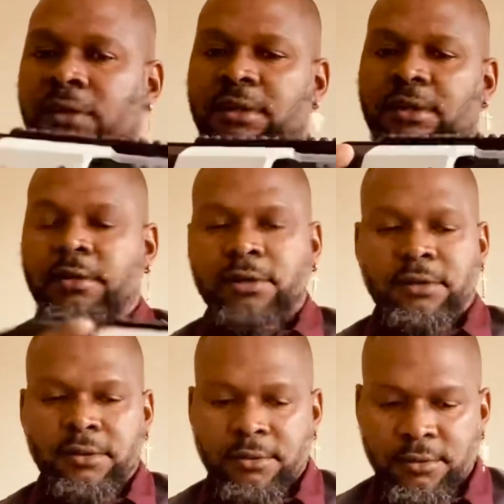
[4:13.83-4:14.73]
And
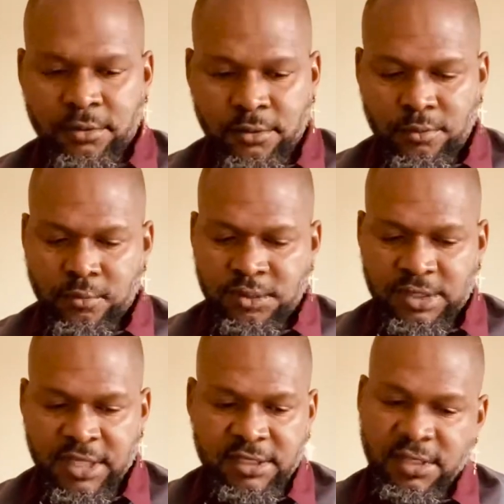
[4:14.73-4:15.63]
once
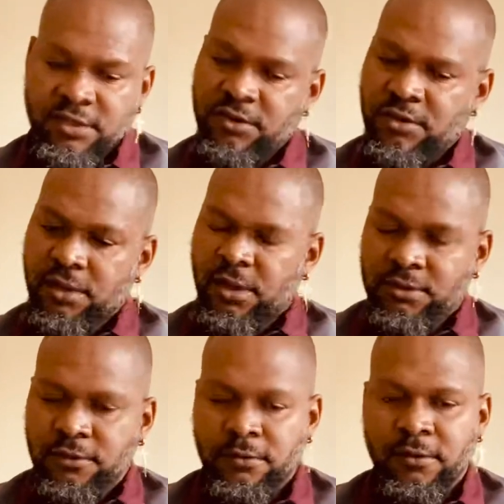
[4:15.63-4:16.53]
that's in, you could
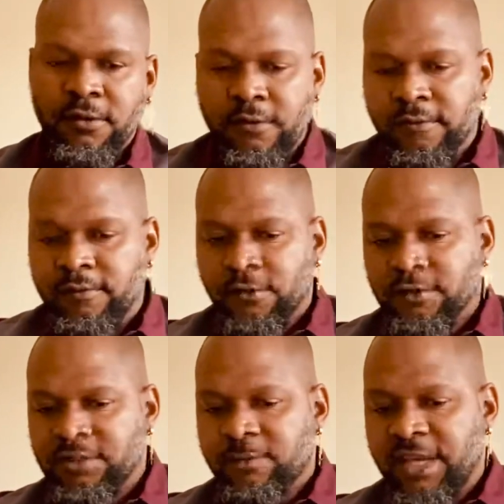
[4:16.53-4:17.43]
also fold
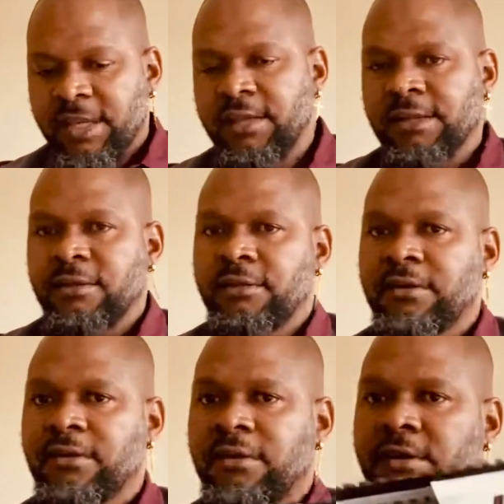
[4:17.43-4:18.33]
this back in,
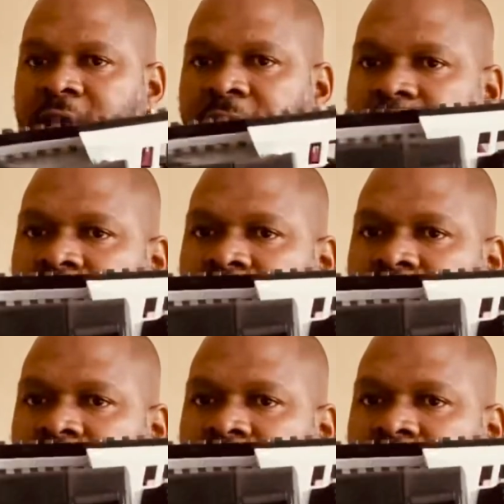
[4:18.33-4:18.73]
and it